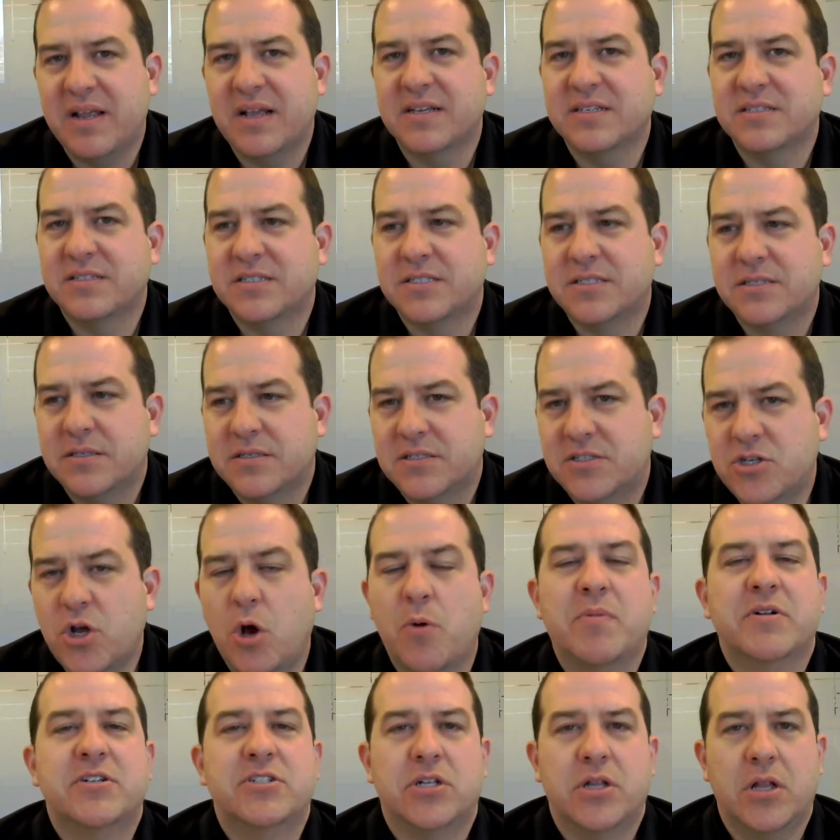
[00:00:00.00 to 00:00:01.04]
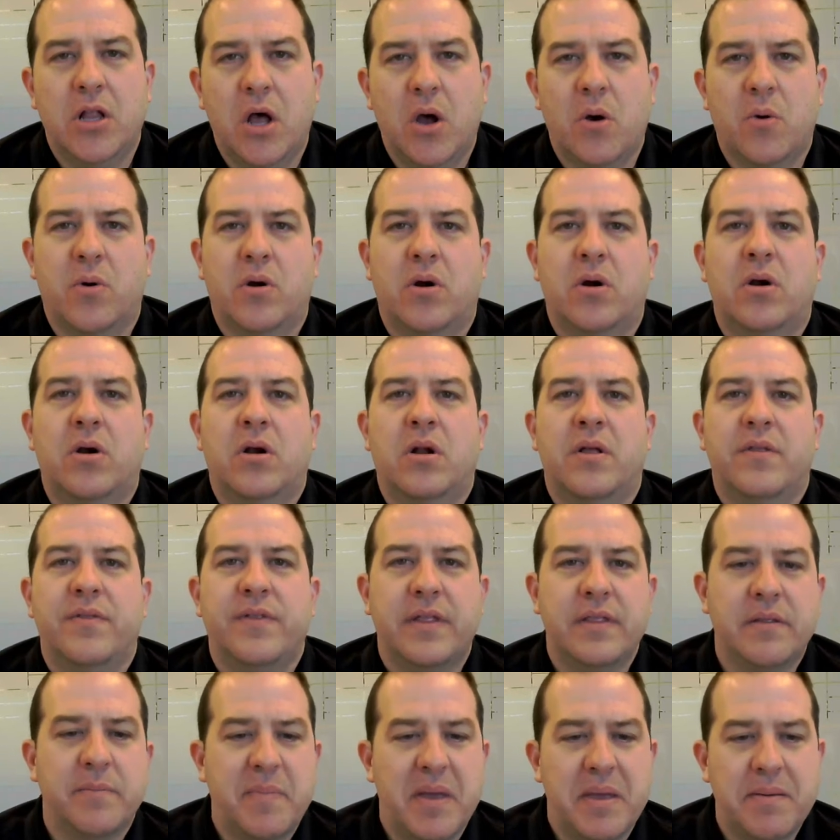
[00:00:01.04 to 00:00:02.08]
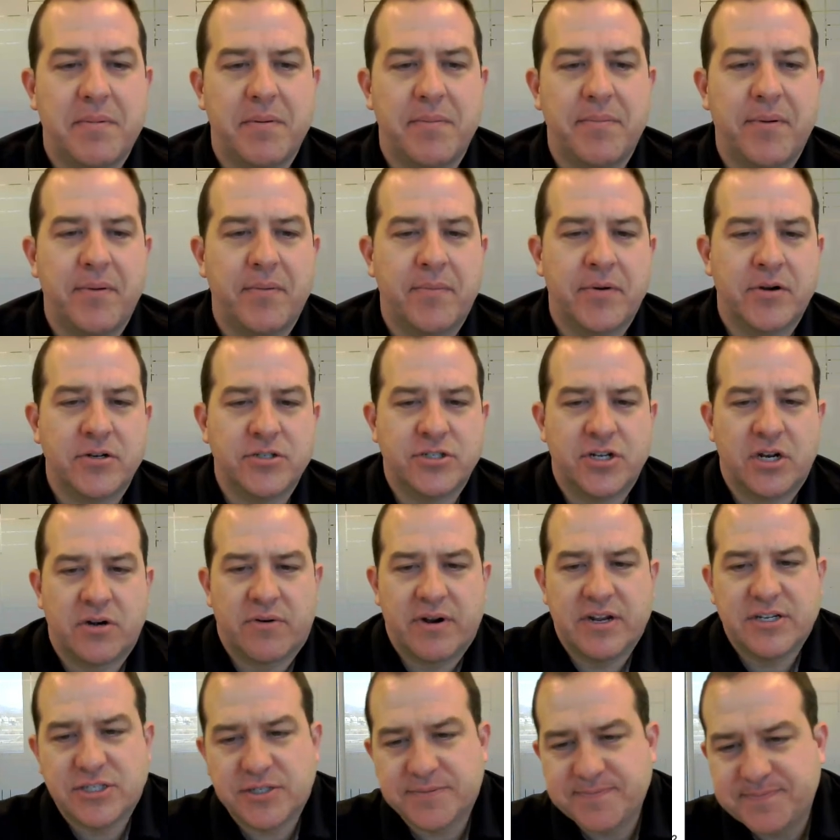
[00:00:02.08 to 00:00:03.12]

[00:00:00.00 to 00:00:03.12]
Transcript: is so much lower than the baby boomer generation.